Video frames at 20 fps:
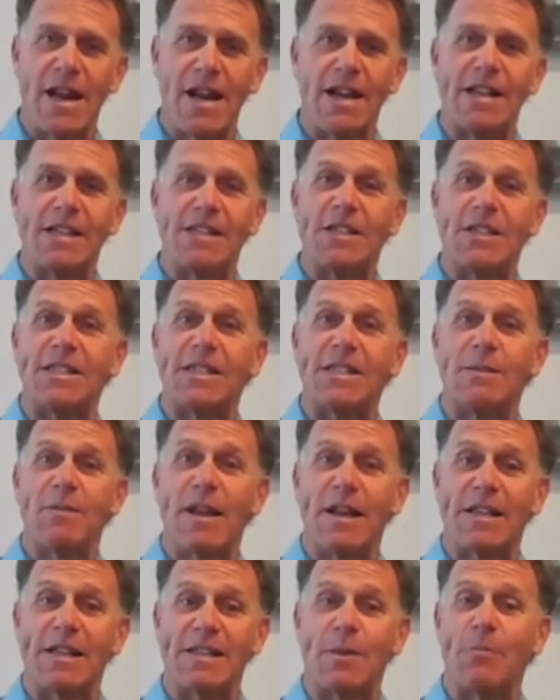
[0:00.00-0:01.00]
and it just seemed
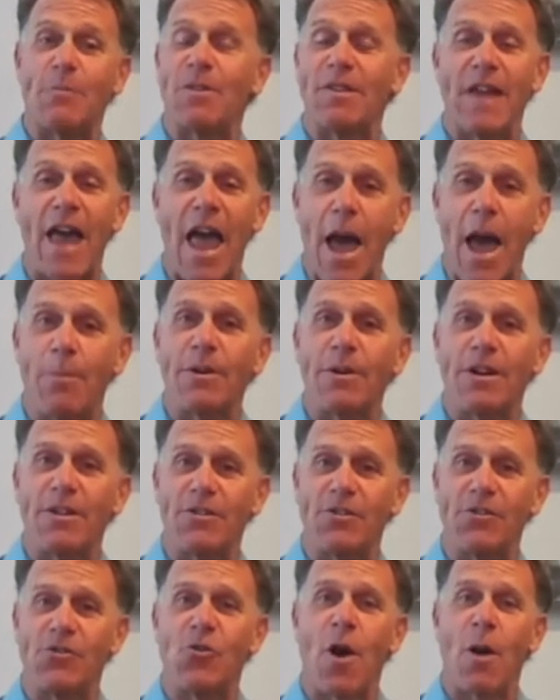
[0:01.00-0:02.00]
like something that happened at
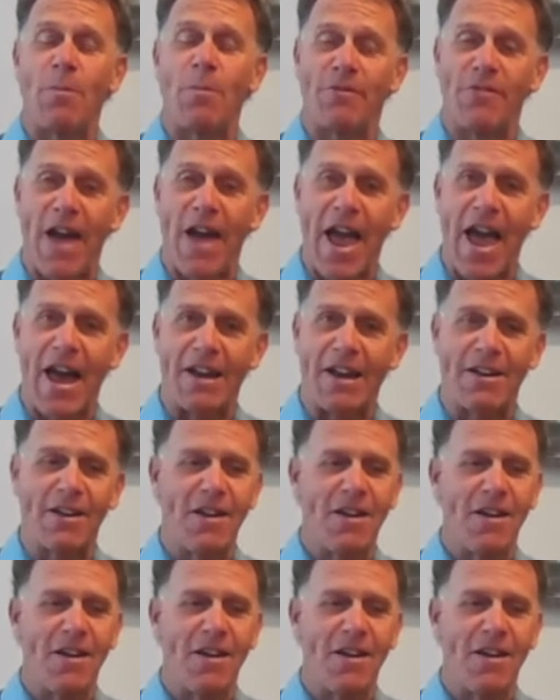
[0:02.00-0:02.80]
the drop of a hat.